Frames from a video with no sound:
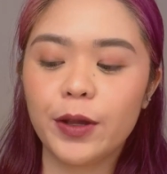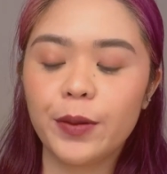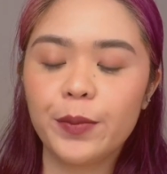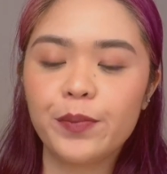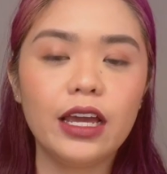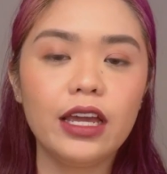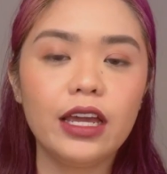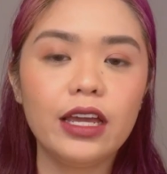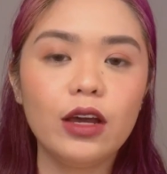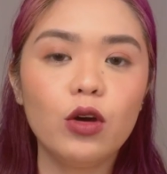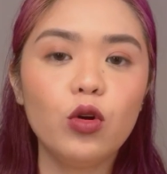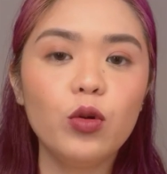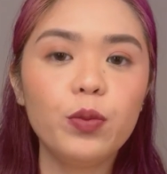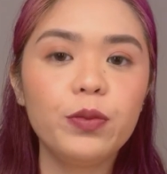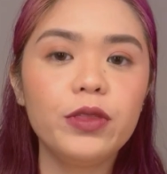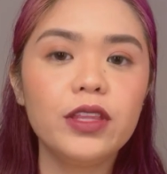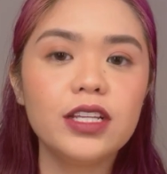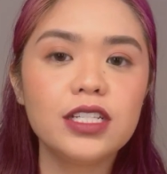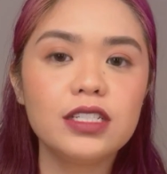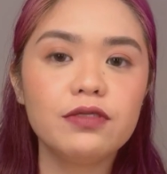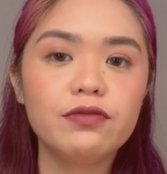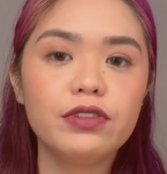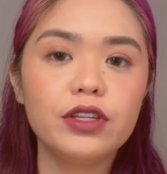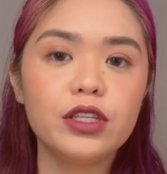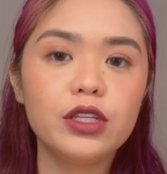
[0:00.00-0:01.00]
I hope
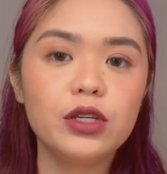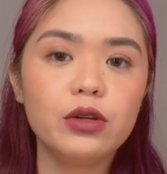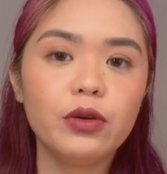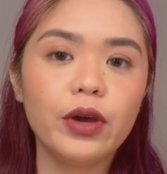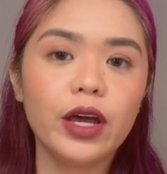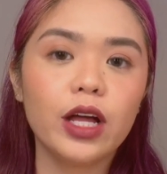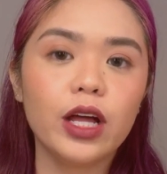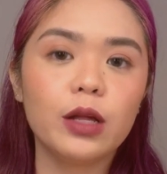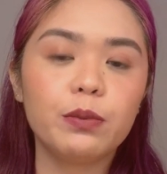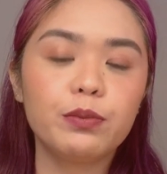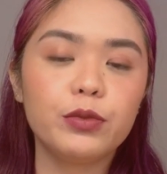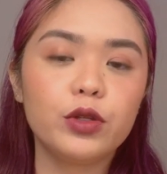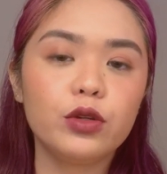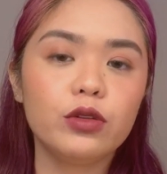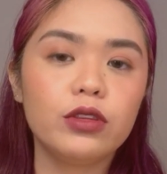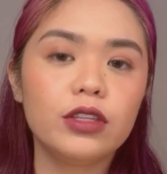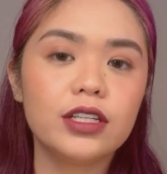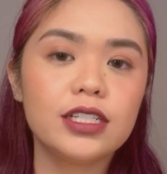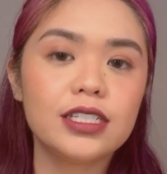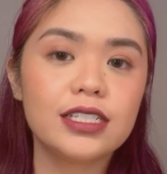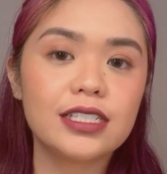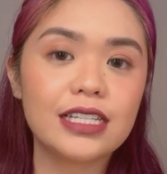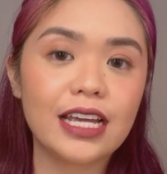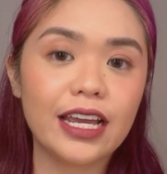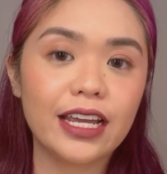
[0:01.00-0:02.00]
this video helped you
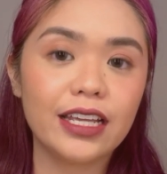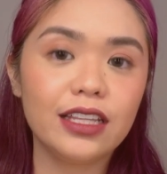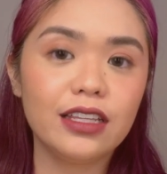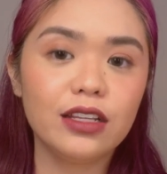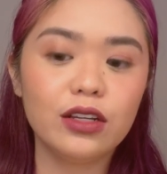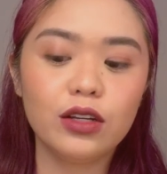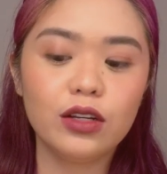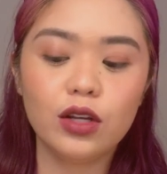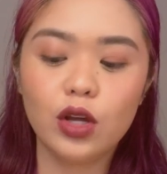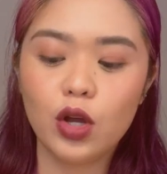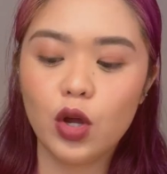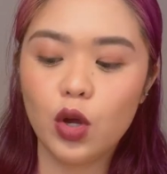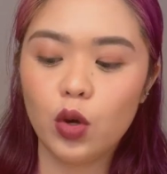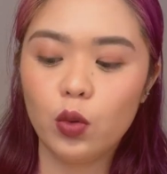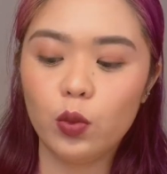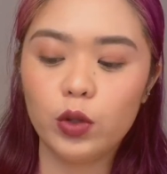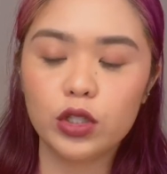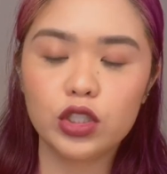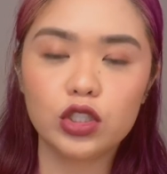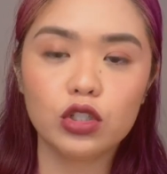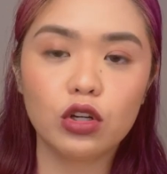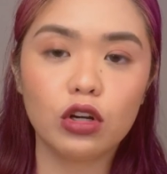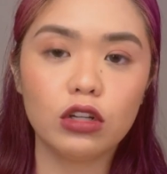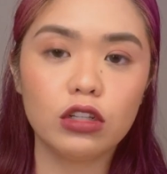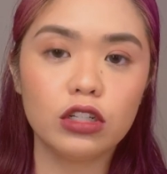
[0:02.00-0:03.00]
decide
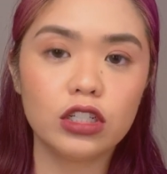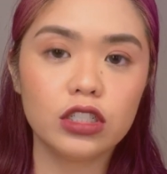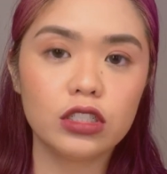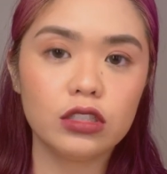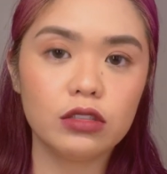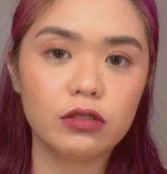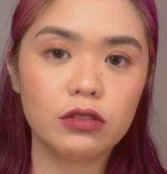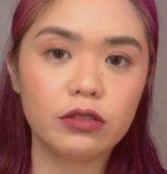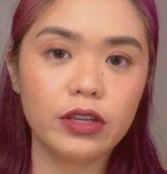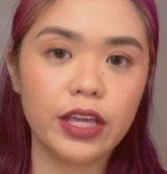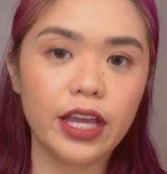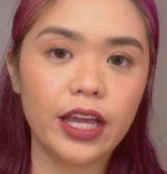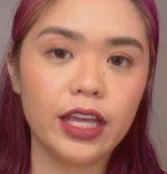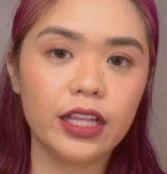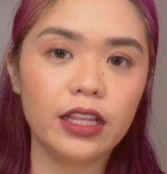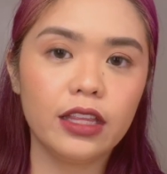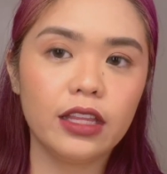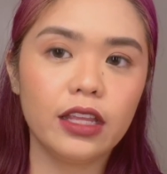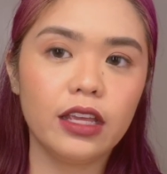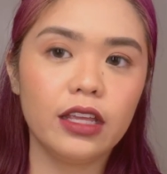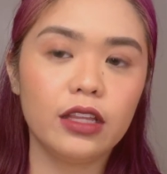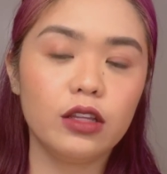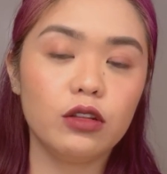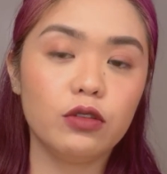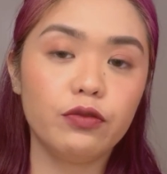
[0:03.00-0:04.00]
which colors to get,
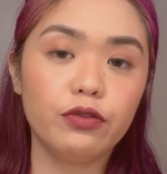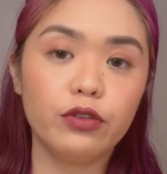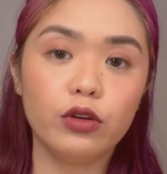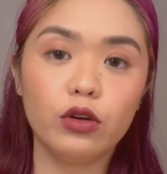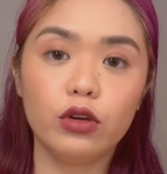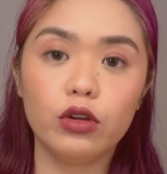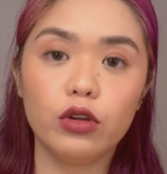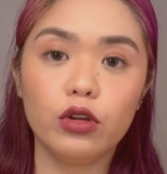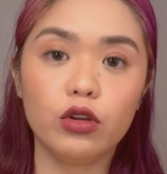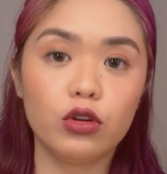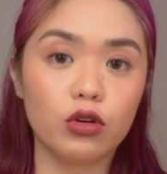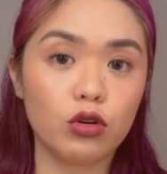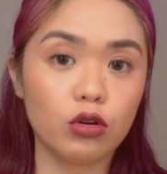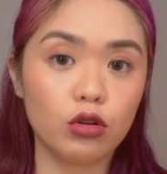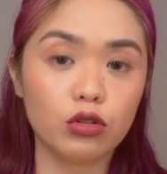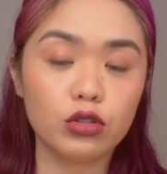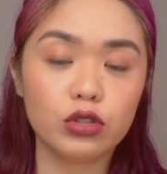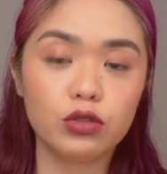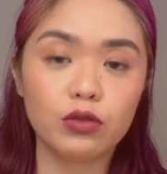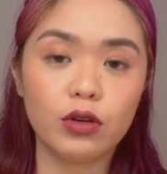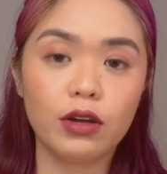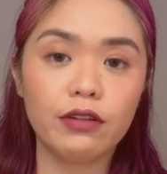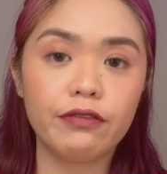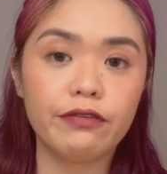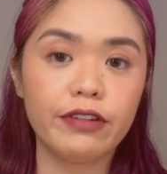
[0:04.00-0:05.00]
and if you're
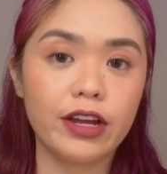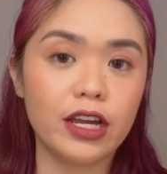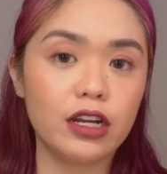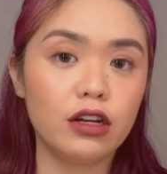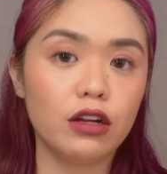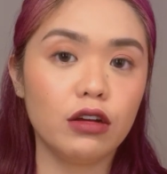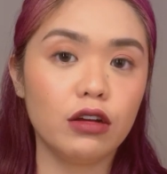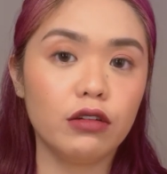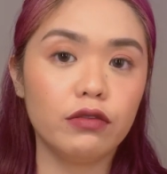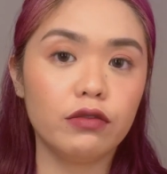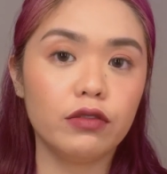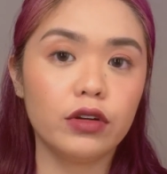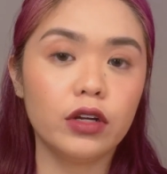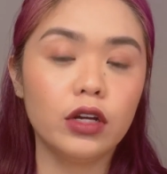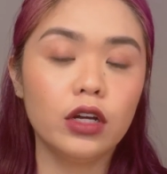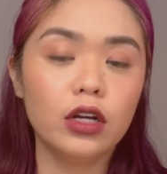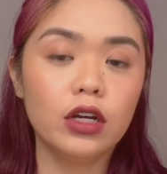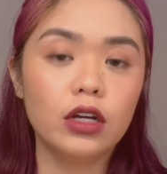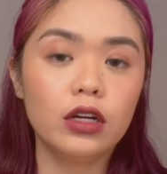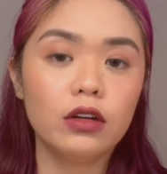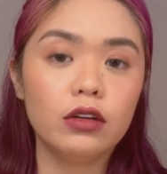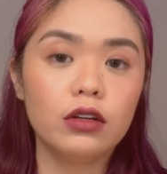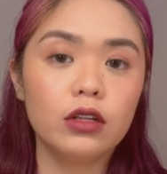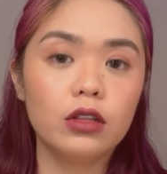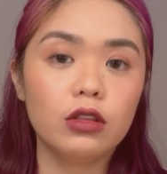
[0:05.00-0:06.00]
also a fan of
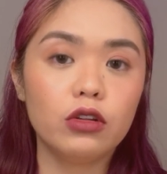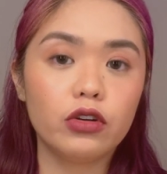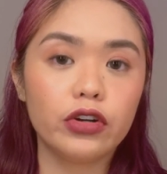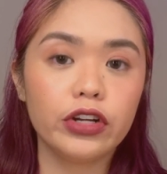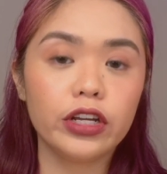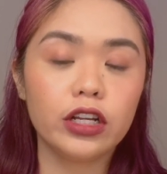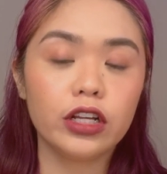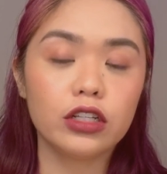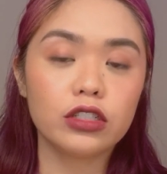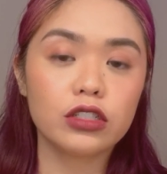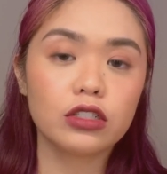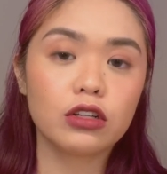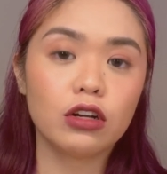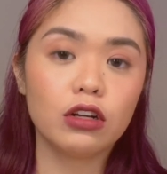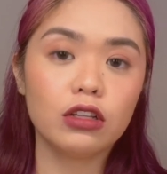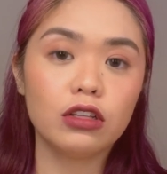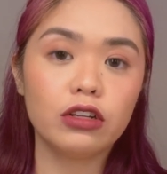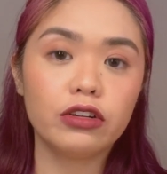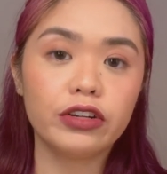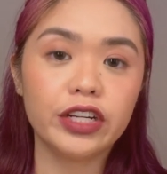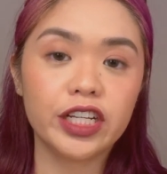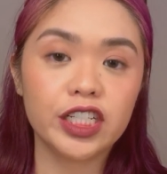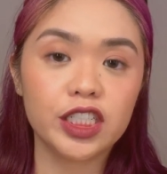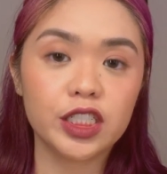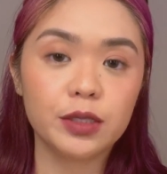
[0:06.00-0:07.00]
L'Oreal's
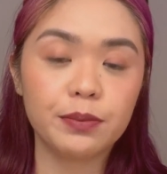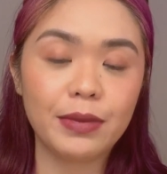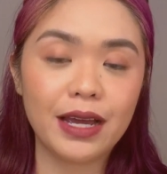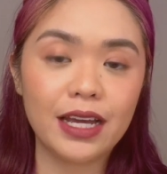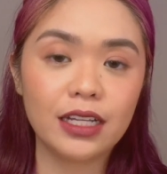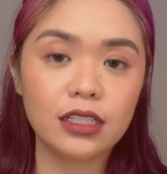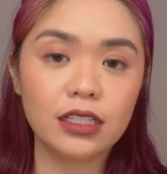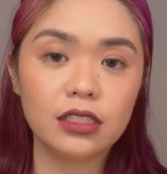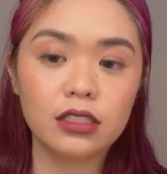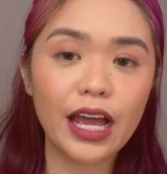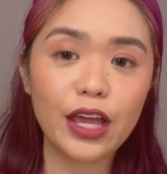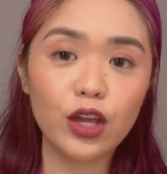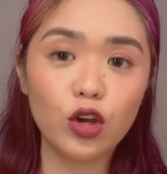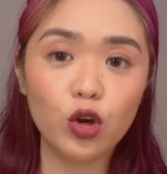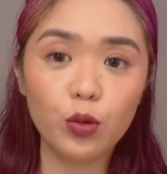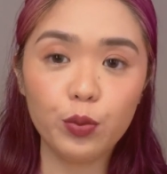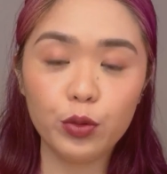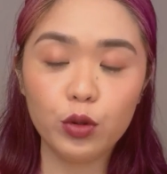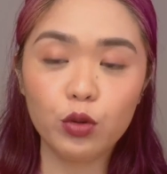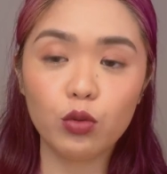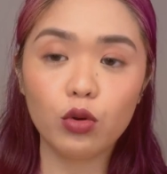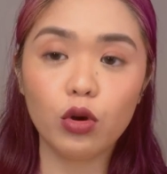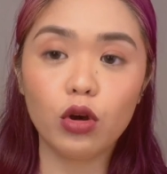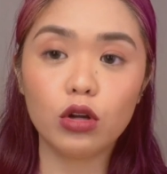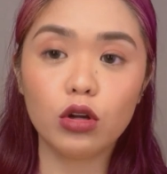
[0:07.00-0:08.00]
Colorish Matte, I
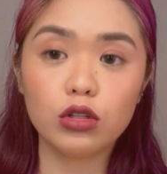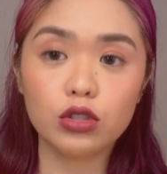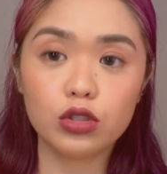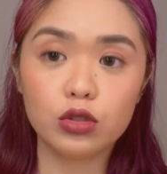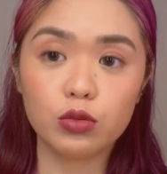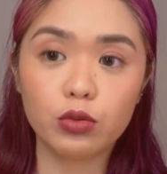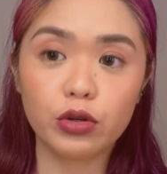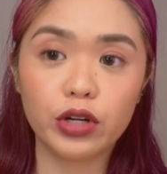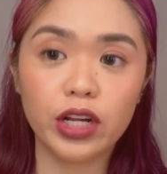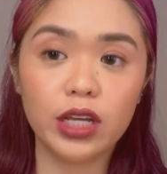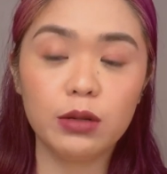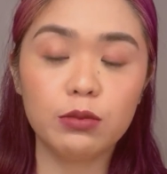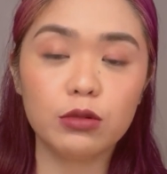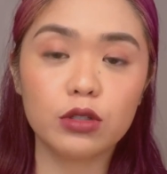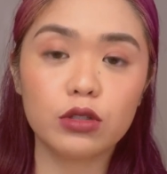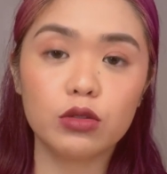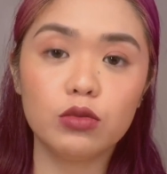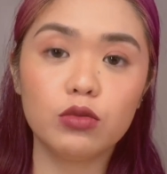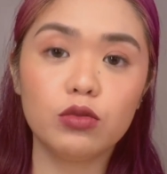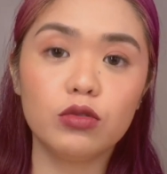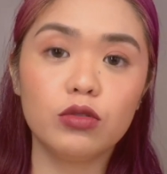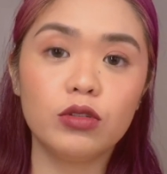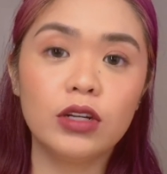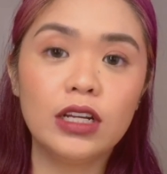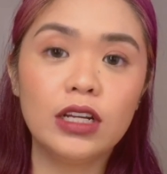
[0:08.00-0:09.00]
hope you also were able
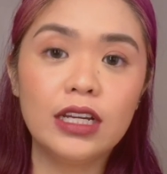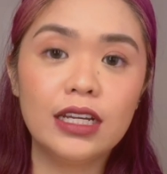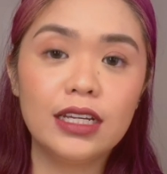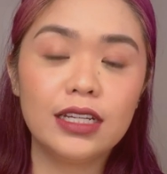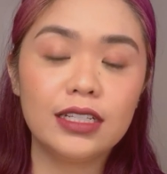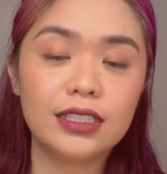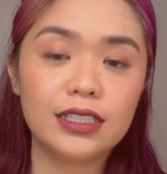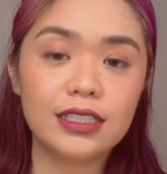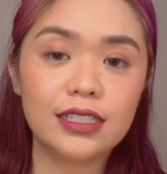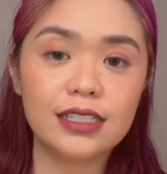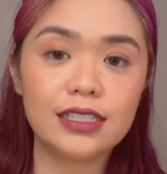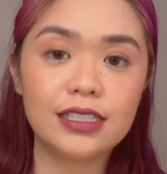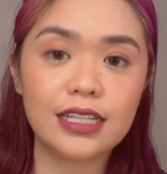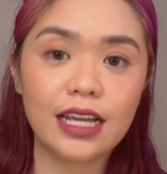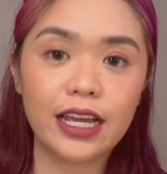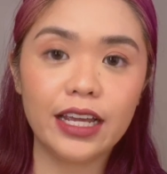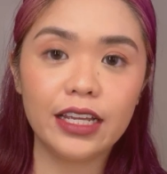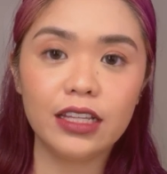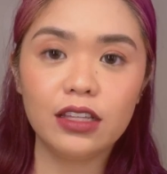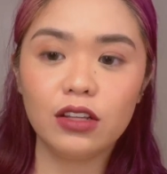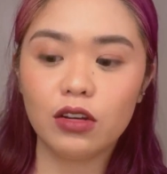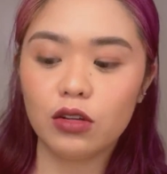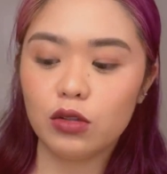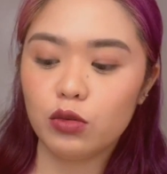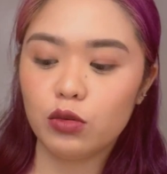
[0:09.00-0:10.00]
to
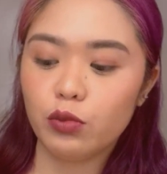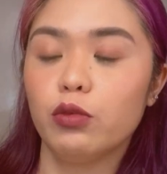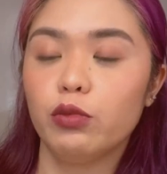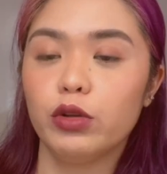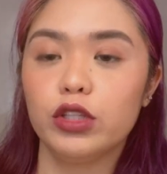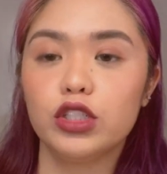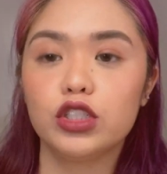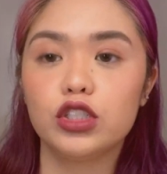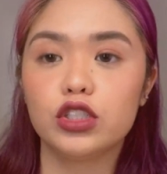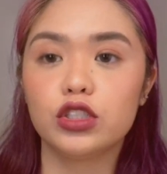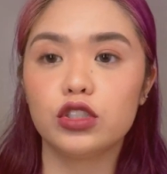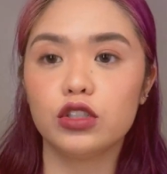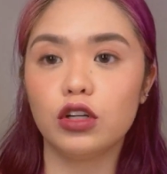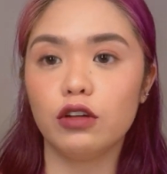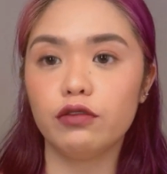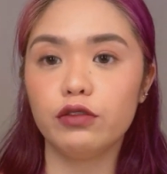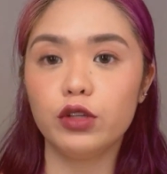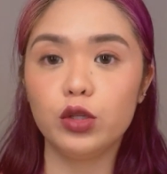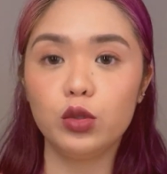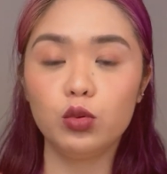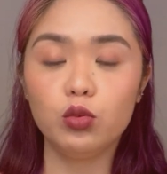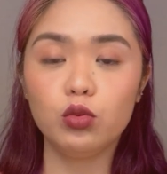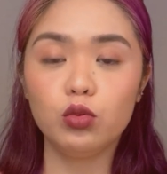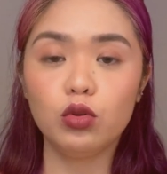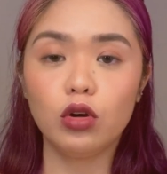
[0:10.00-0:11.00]
decide on which of
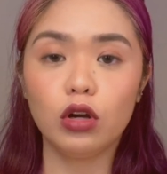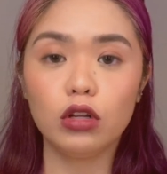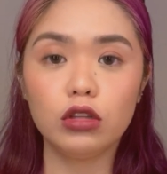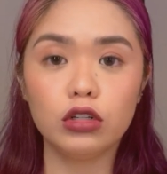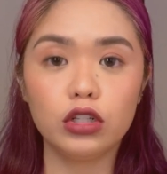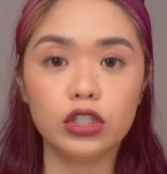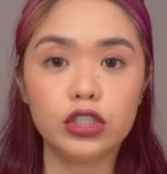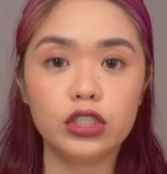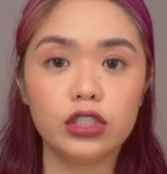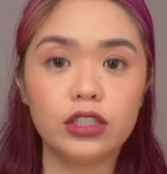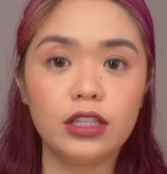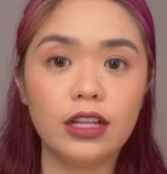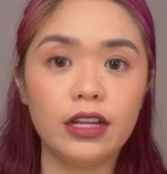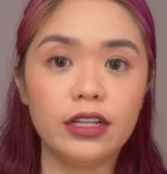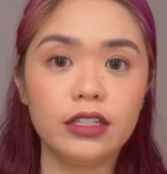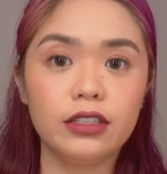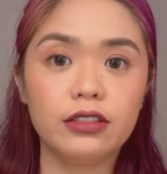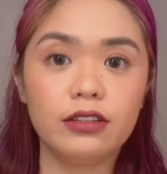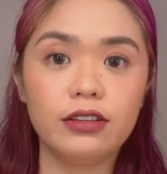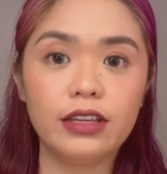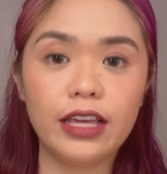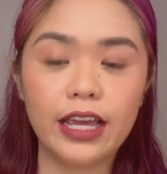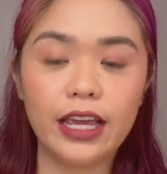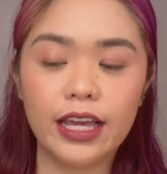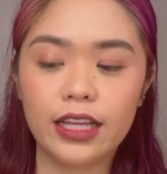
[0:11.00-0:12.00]
the new colors you'd like
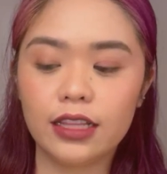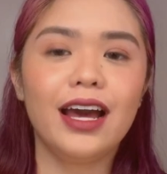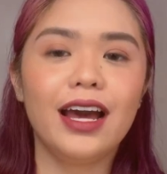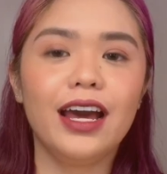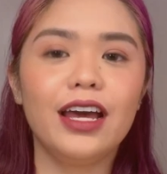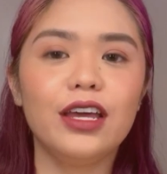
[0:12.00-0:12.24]
to get.